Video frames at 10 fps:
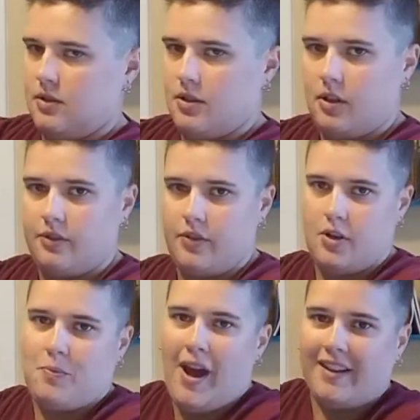talked
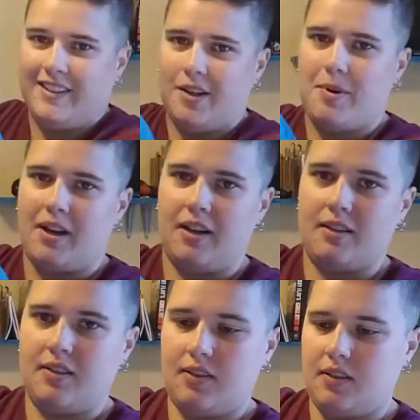very badly about
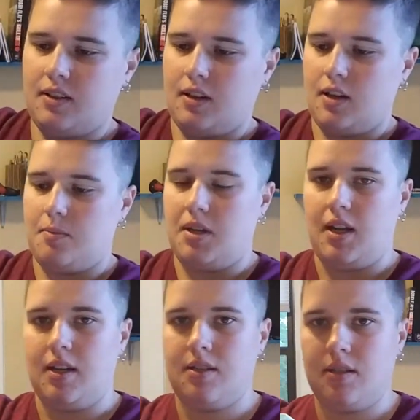it, it
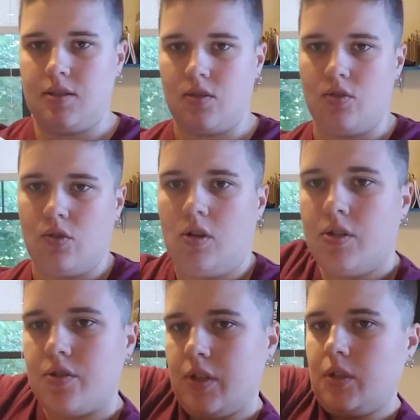has this
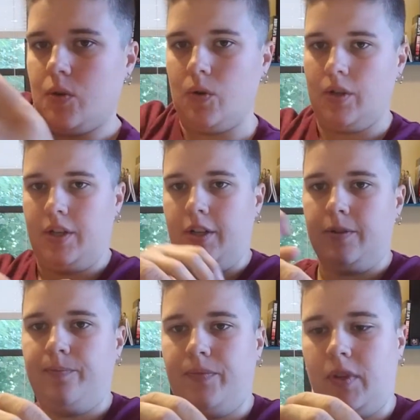drawstring cord
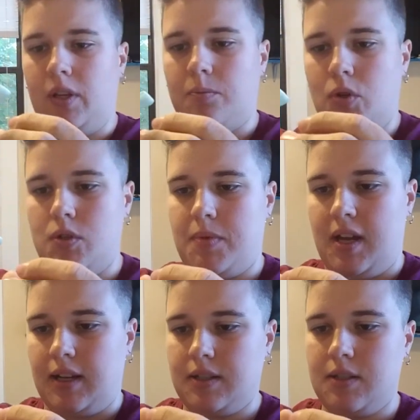here, like most
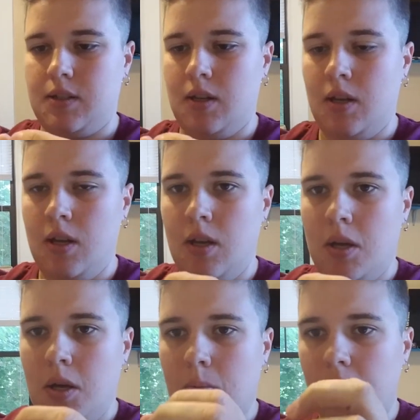packs,
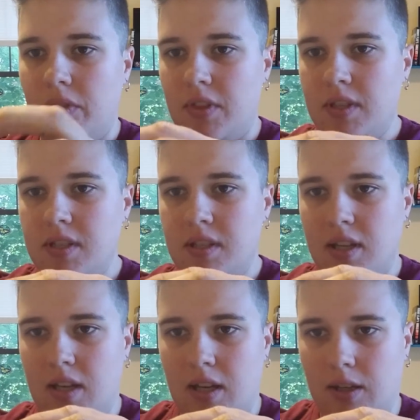but this
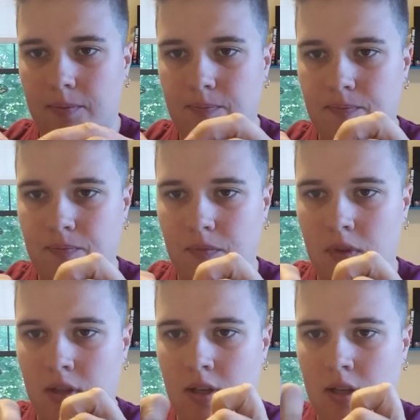thing,
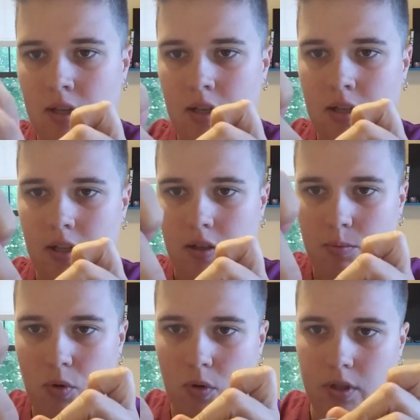now to
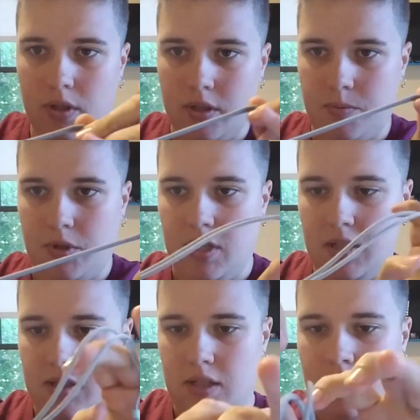pull it is pretty
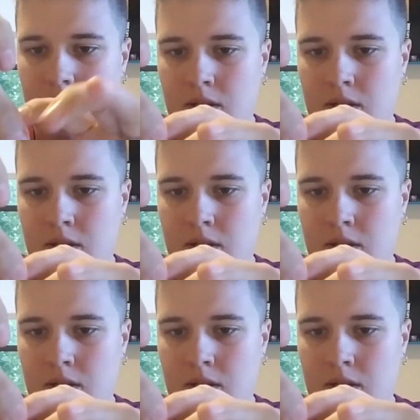easy,